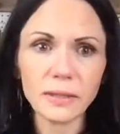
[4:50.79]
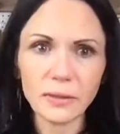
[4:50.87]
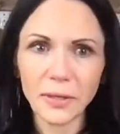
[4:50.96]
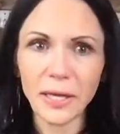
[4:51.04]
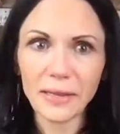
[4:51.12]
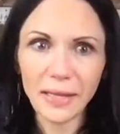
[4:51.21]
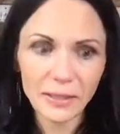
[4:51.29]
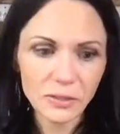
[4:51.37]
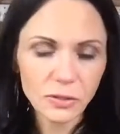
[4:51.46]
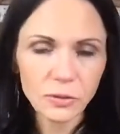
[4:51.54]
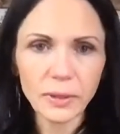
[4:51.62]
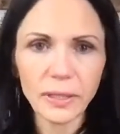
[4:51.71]
Okay, that
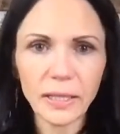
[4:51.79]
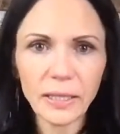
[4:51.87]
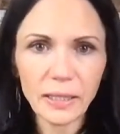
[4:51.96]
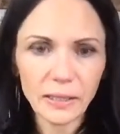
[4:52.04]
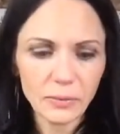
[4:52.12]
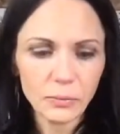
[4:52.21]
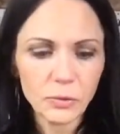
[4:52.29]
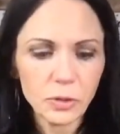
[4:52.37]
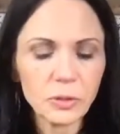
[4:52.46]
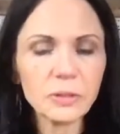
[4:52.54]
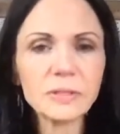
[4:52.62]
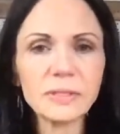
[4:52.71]
is a great idea.
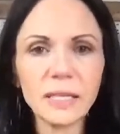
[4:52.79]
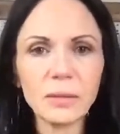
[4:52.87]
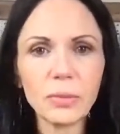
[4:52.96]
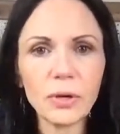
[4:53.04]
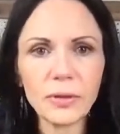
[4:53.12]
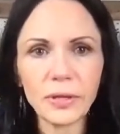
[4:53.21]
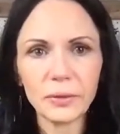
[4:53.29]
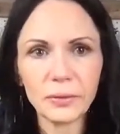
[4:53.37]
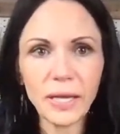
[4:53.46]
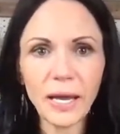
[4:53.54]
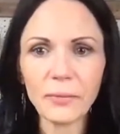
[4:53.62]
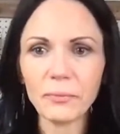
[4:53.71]
You could stamp on there.
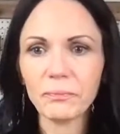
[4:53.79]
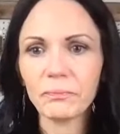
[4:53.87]
Yeah.